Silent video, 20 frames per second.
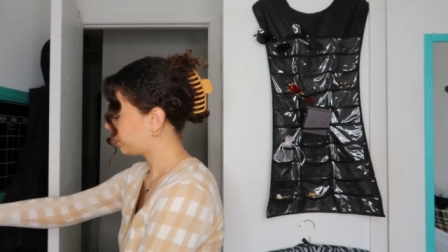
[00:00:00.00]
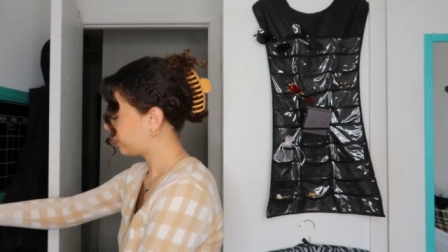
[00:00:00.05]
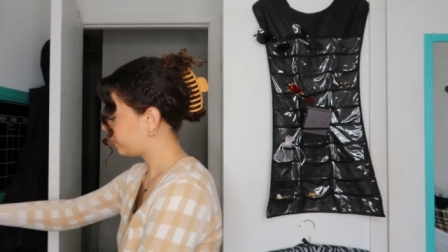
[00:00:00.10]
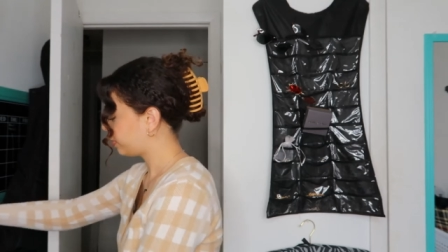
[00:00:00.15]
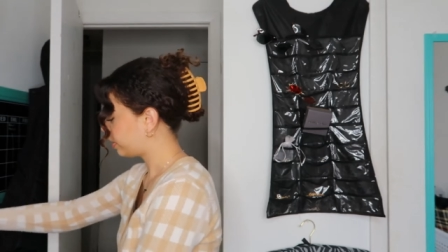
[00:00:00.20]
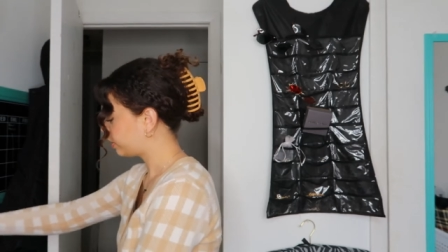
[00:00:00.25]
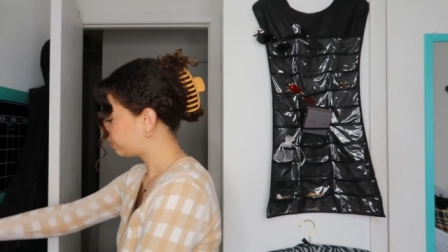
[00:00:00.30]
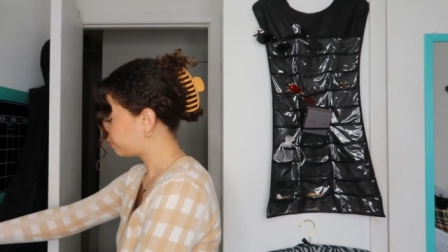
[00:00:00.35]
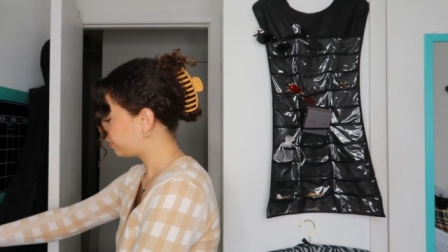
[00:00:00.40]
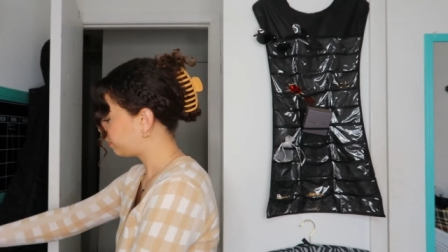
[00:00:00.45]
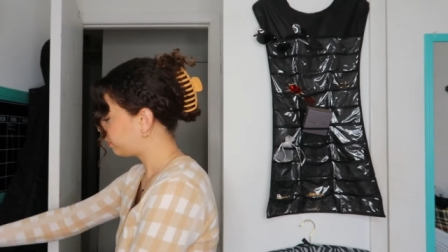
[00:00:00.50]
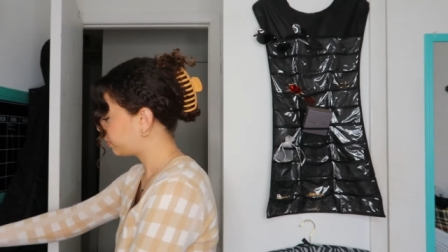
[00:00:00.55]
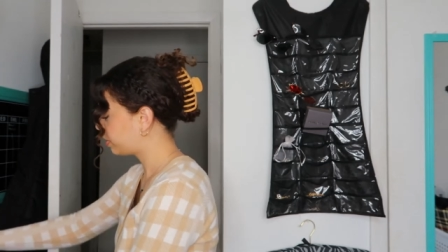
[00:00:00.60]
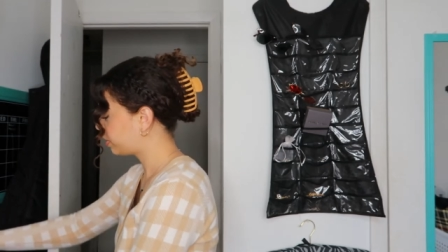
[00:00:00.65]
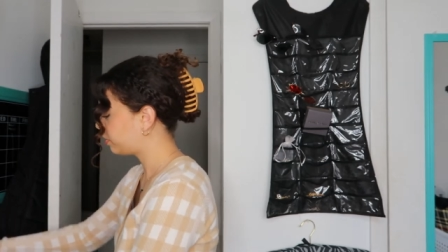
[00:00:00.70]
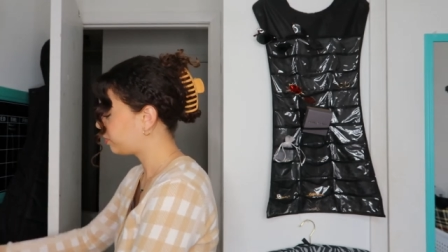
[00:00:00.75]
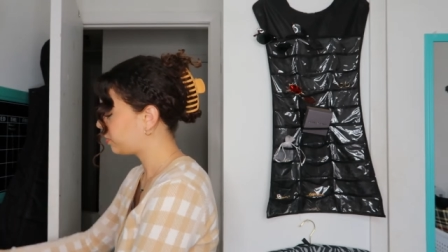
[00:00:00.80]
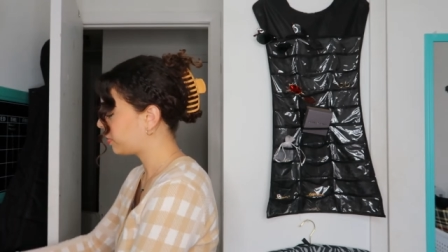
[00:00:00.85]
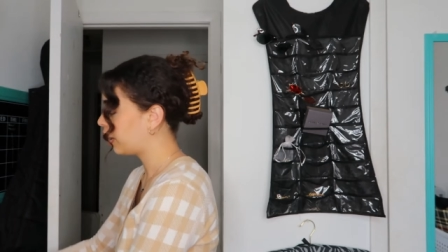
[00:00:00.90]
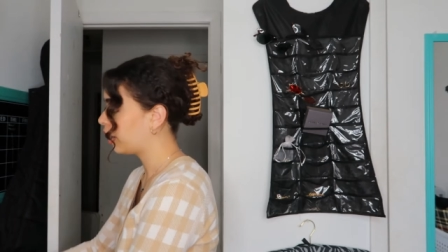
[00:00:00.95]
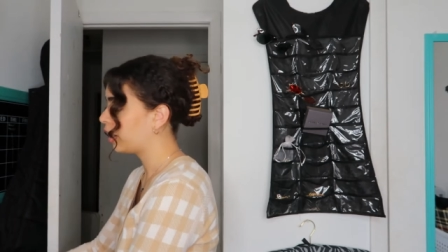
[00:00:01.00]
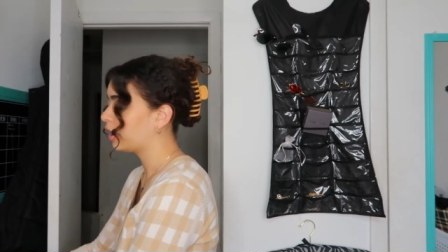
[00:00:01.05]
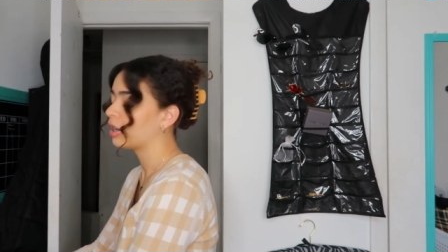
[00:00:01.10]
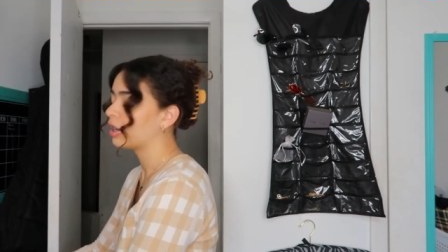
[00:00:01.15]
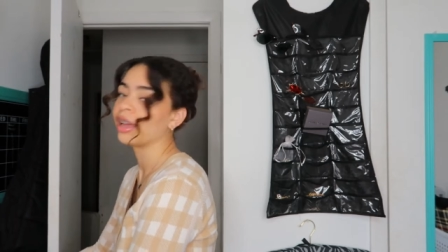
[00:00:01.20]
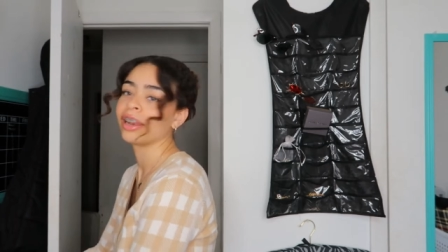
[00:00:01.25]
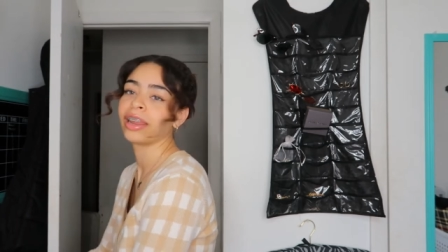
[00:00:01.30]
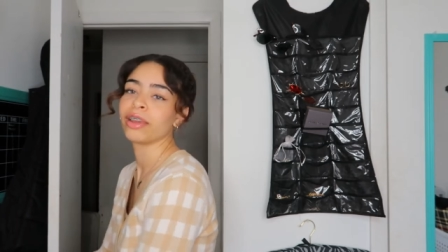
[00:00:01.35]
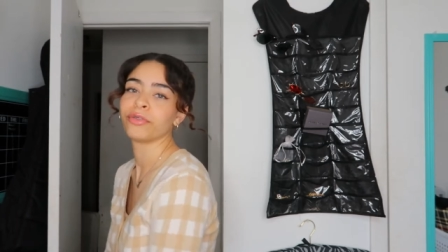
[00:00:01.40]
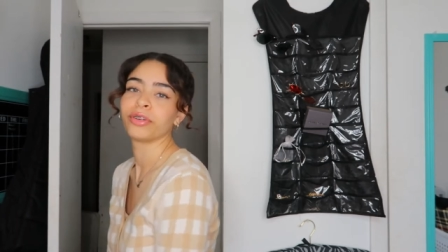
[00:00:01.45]
And that's fine,
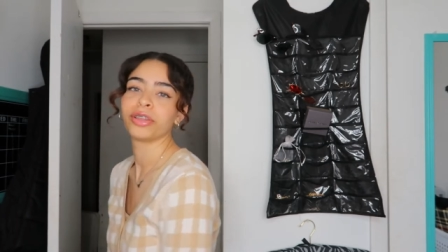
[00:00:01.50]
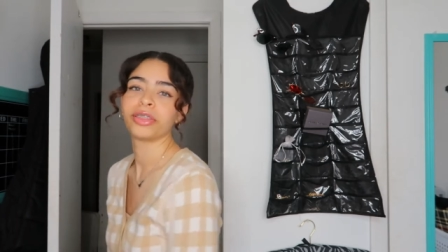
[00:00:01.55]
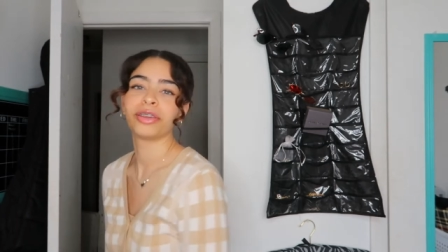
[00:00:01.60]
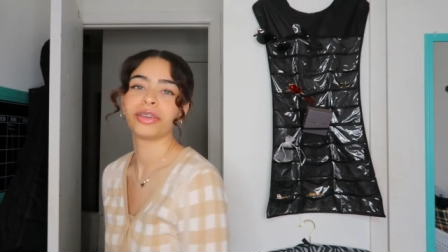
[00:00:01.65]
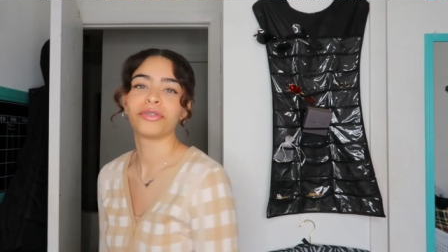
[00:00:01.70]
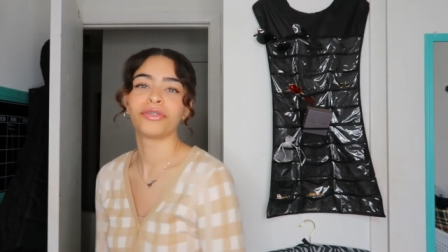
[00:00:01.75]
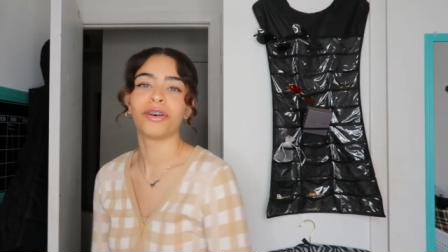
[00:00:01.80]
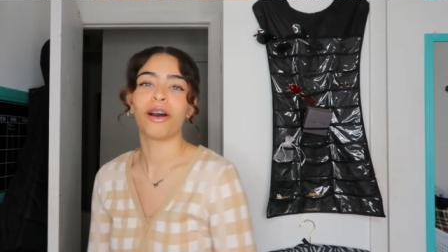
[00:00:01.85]
not everything